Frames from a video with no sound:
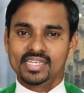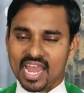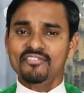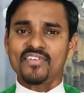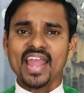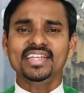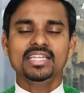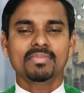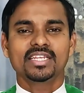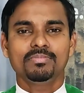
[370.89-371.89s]
And
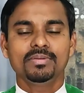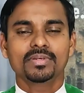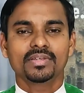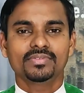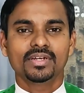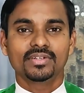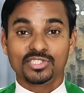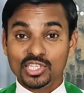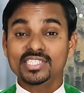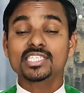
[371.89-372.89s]
finally, my dear people of
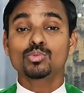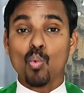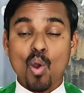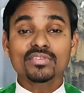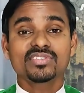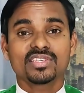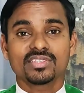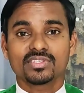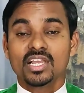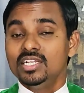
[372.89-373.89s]
God, Jesus warns
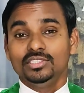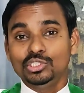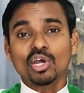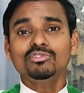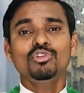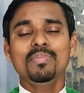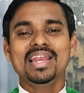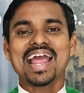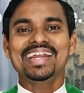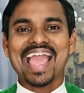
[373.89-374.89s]
us not to be
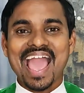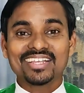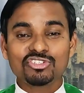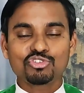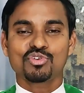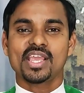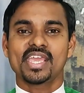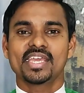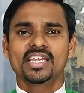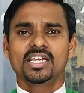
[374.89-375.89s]
led
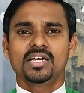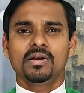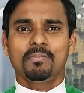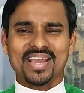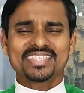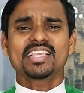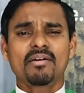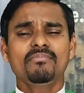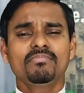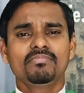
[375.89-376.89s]
astray by
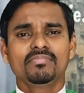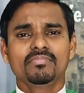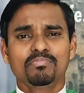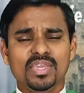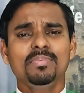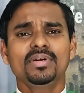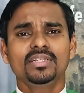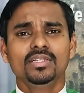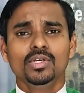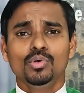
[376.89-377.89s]
some
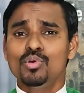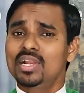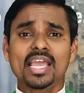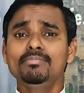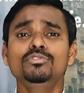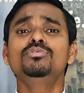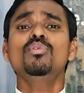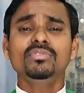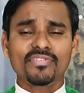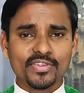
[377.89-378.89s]
people who claim to
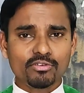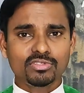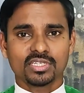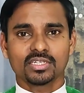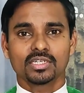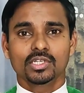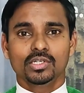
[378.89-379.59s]
know the future,